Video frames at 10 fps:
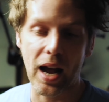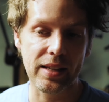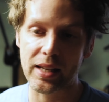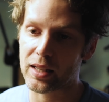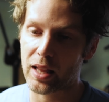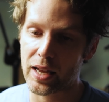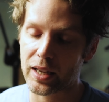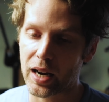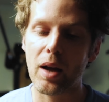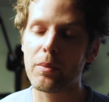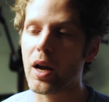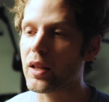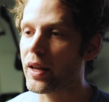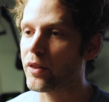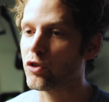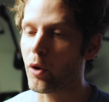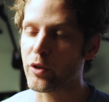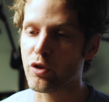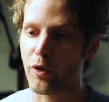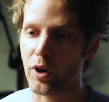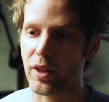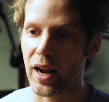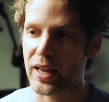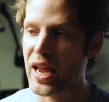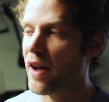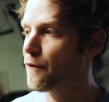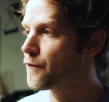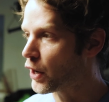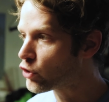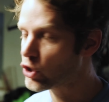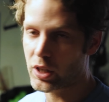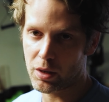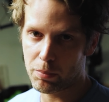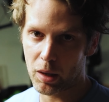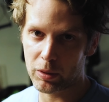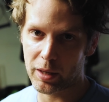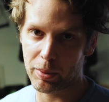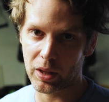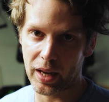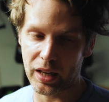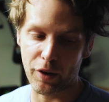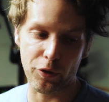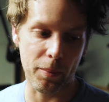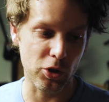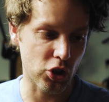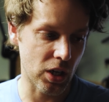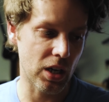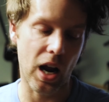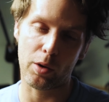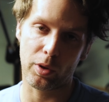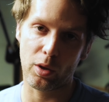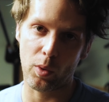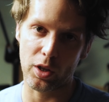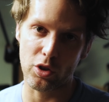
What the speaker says: I didn't like it. I'm not like so introverted that I can't function in public, but like if the machine I really want